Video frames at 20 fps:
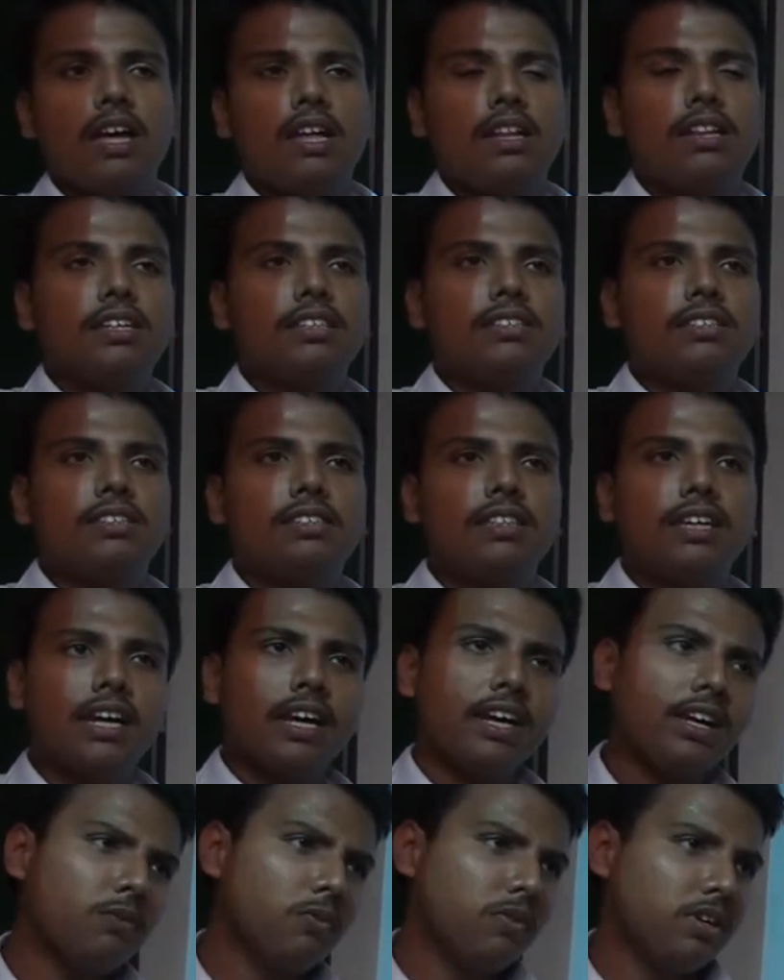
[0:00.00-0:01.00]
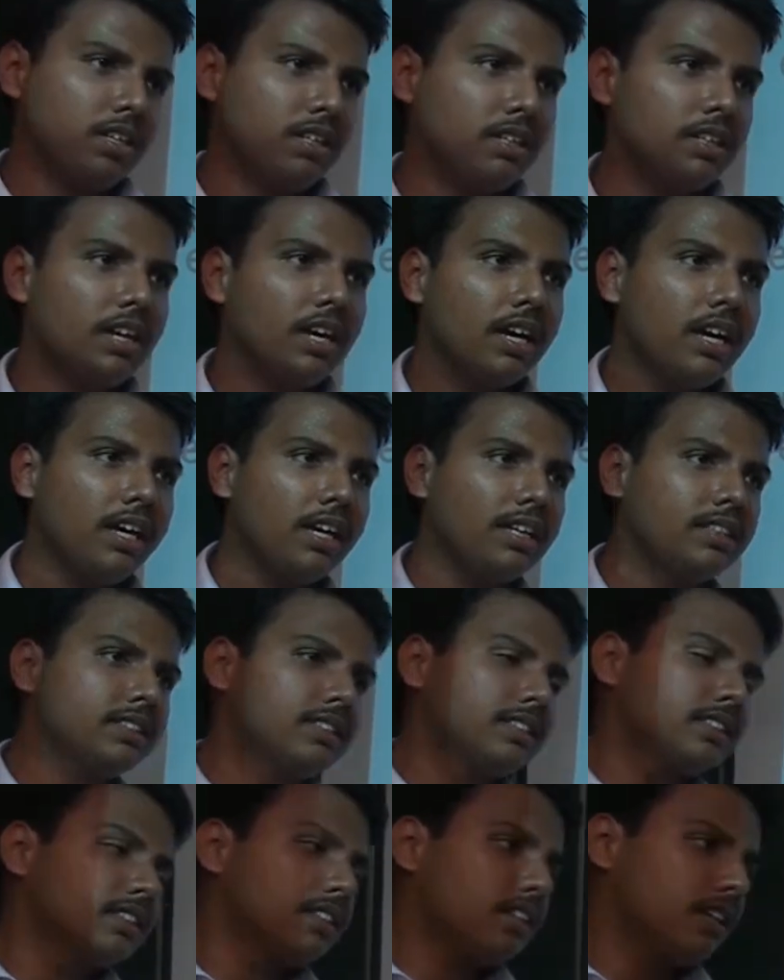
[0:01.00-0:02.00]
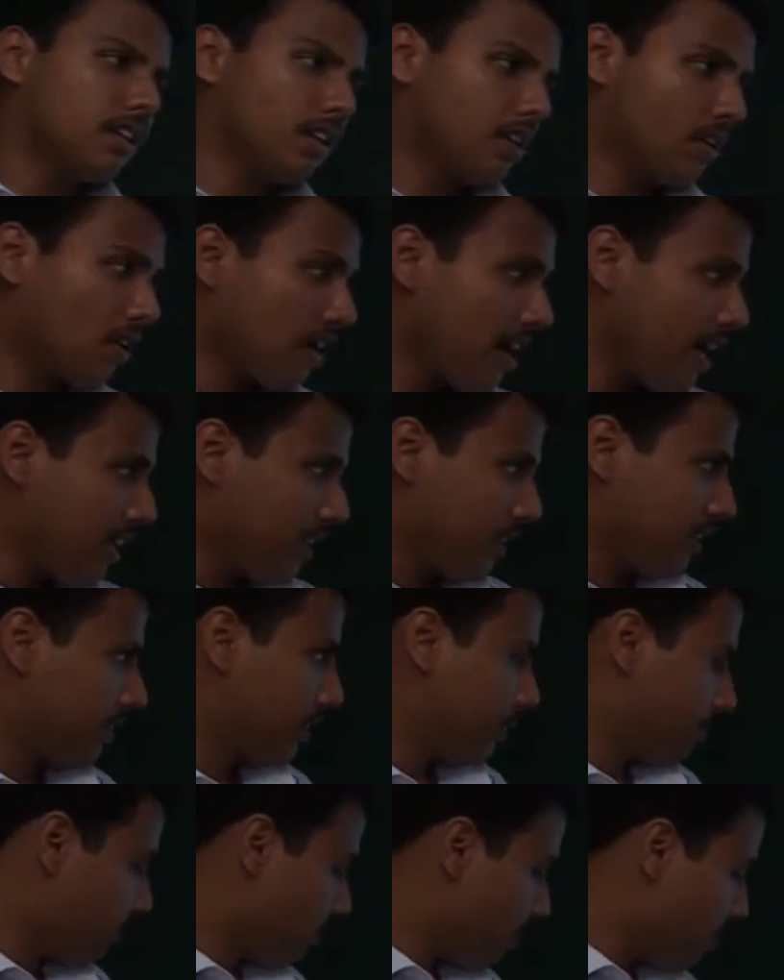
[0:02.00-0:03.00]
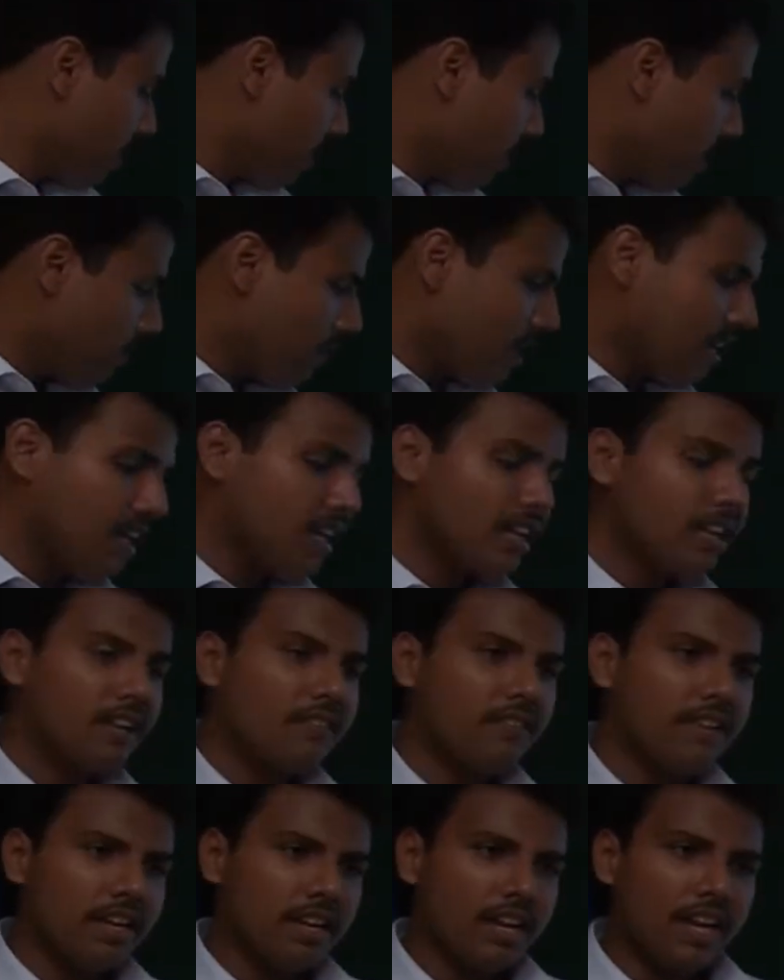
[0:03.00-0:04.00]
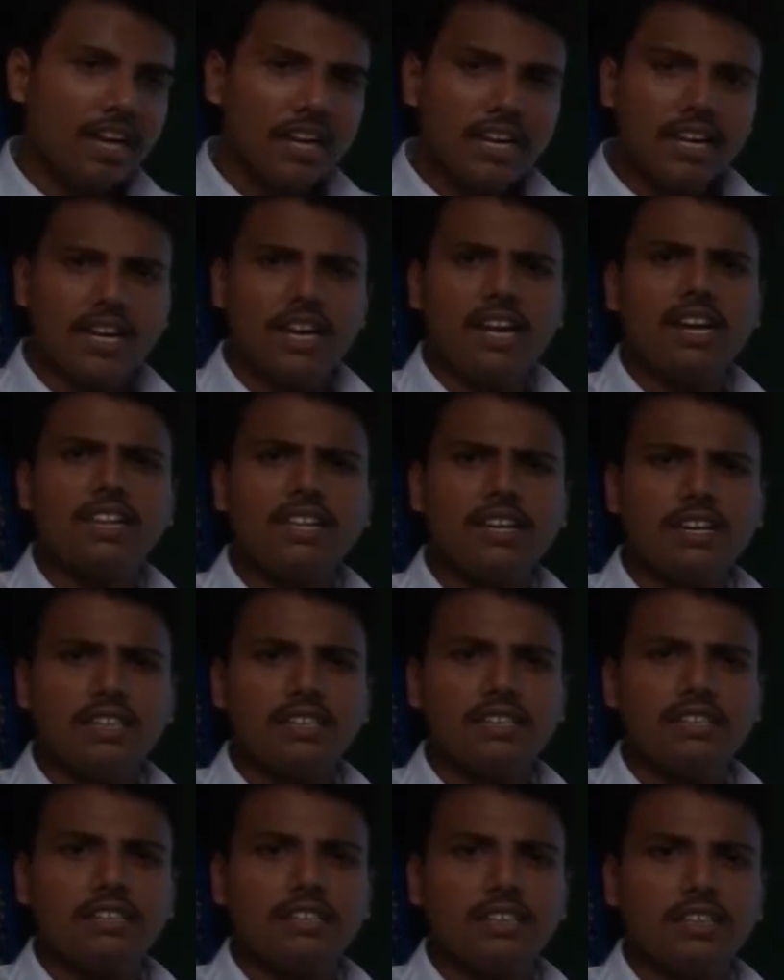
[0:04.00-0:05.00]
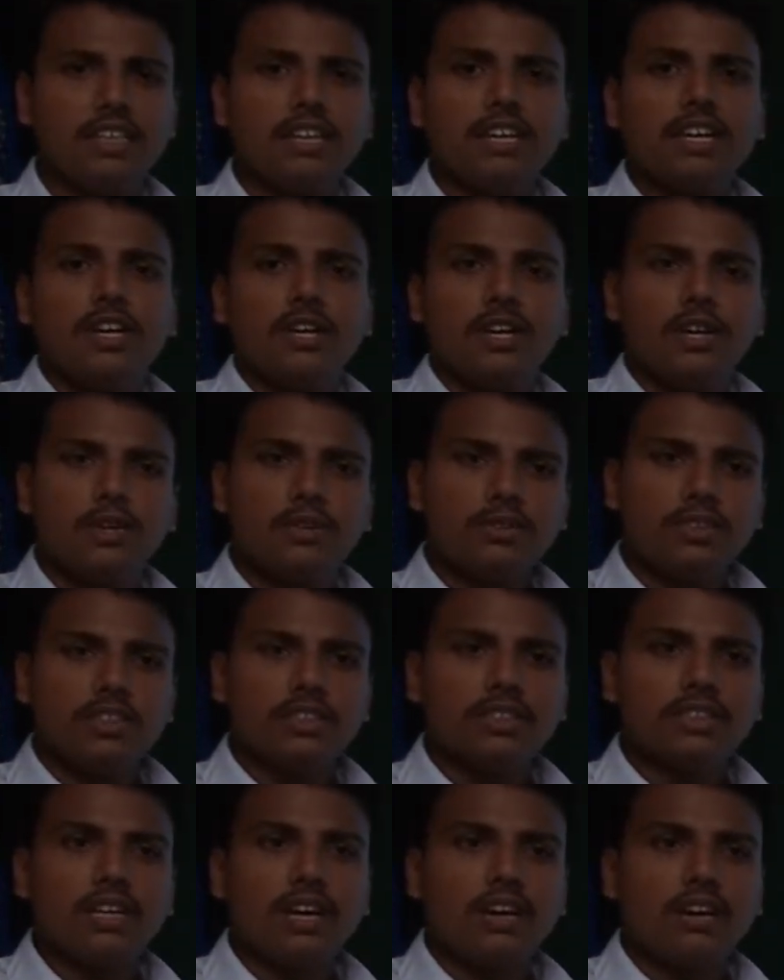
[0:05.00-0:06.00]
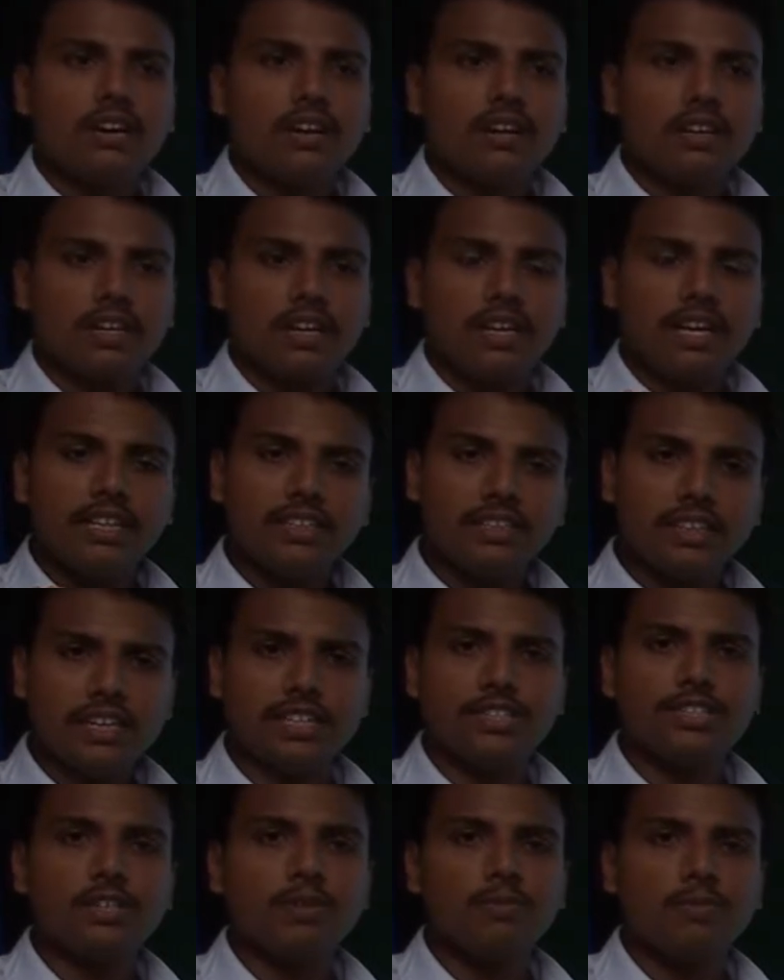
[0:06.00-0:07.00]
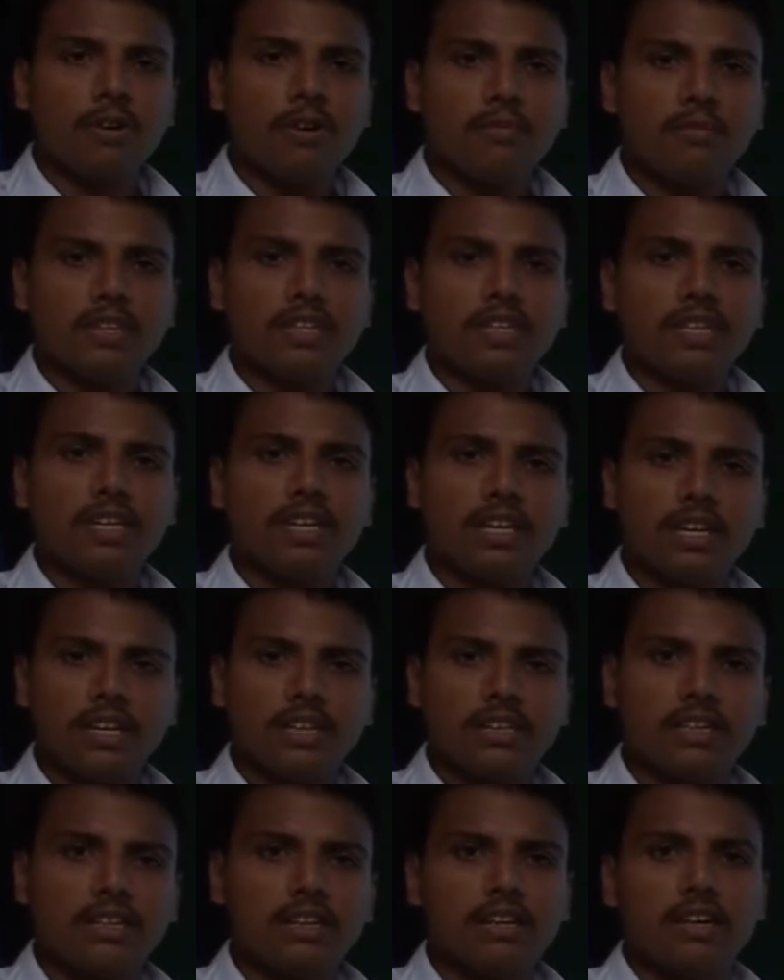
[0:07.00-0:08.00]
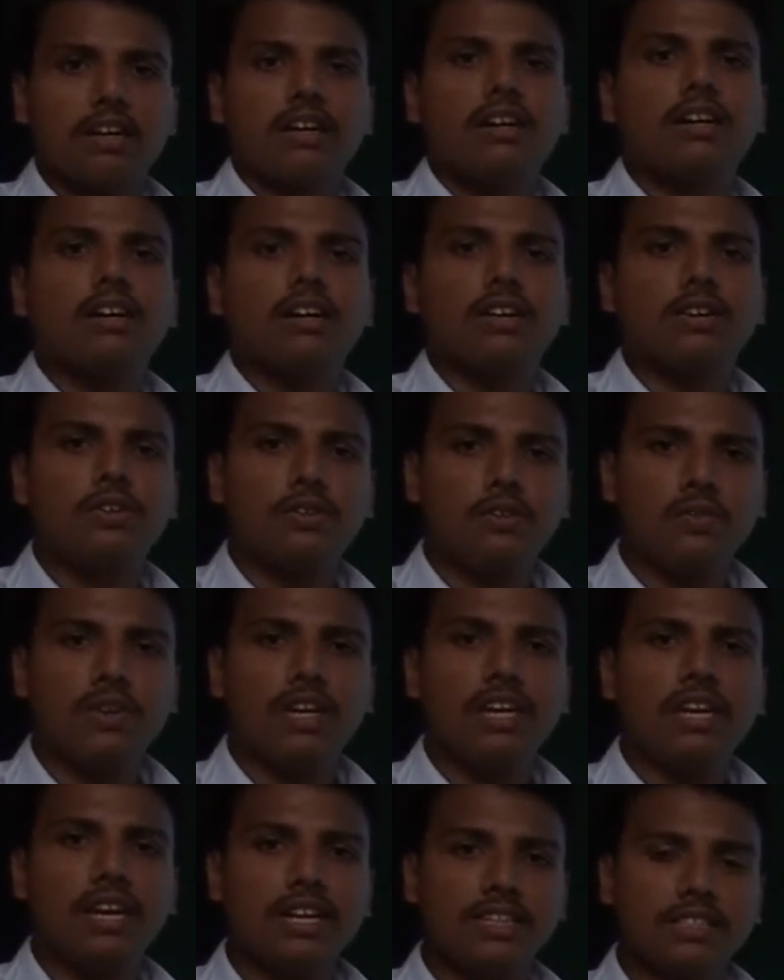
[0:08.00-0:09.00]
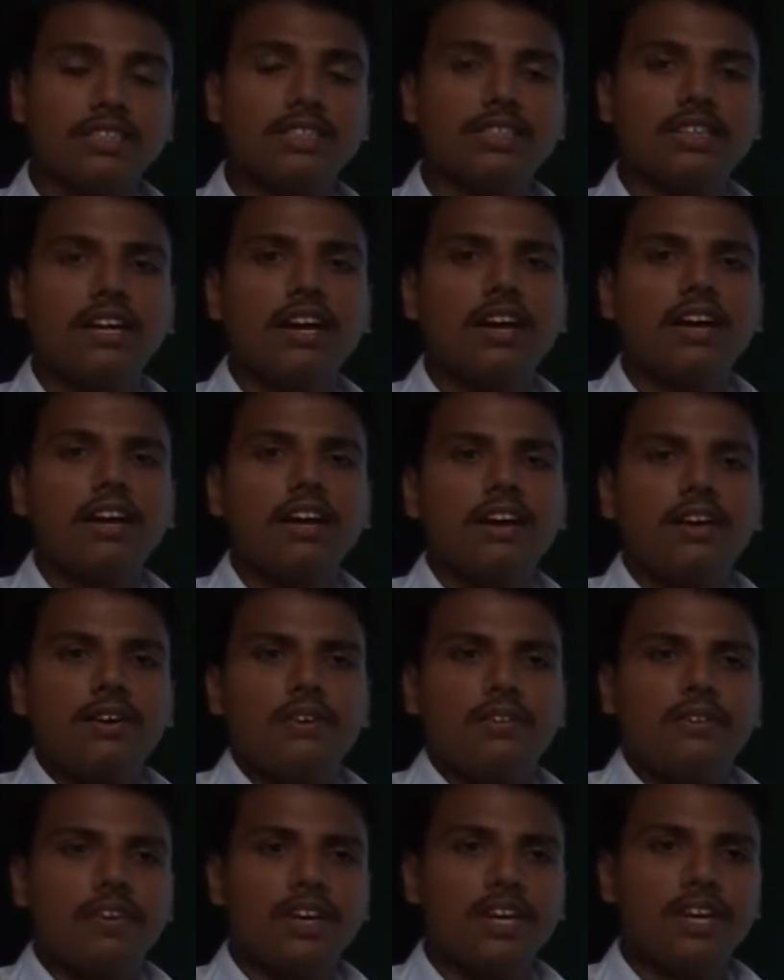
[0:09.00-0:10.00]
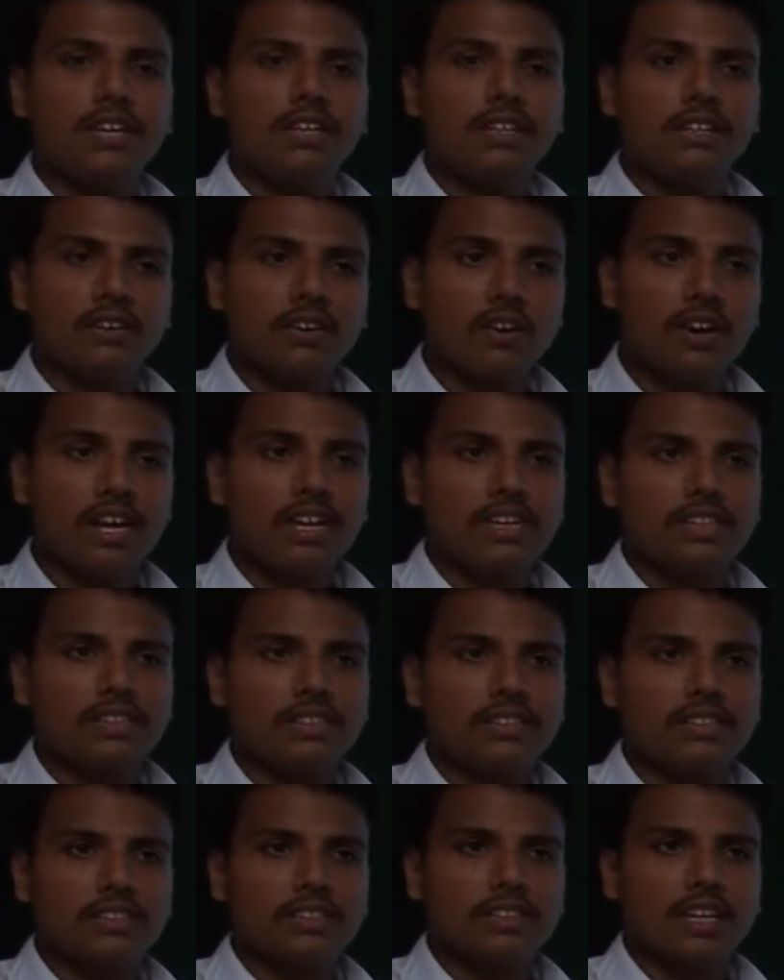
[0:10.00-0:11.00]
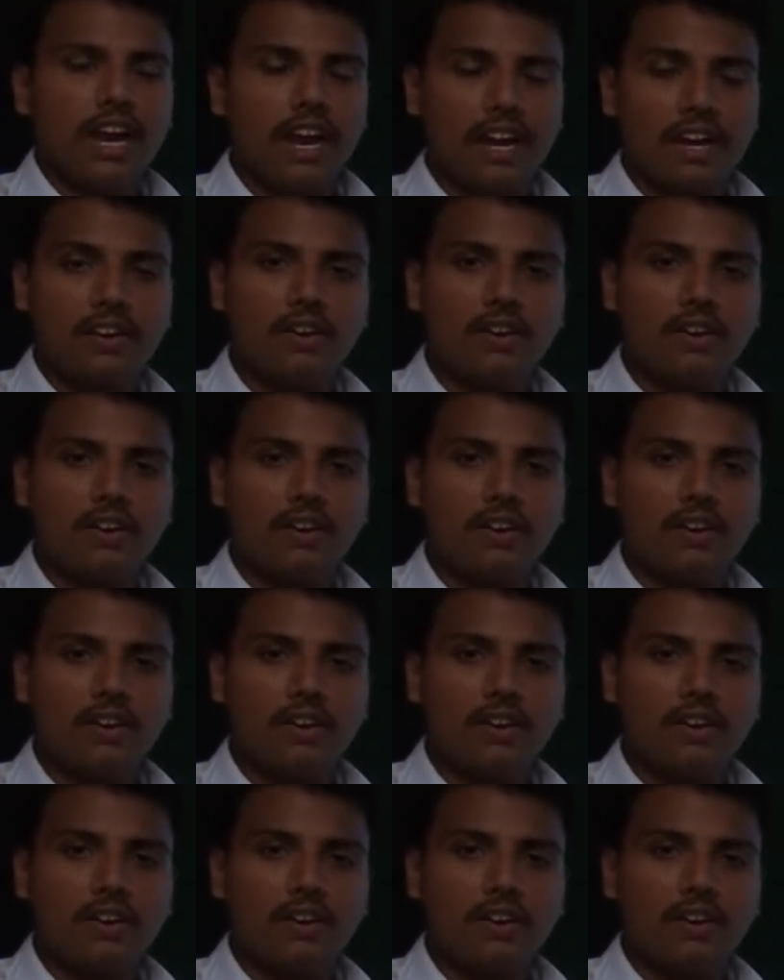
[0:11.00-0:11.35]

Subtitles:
The second one is royalties. When another entity uses our intellectual property, goodwill, etc., we earn royalties, and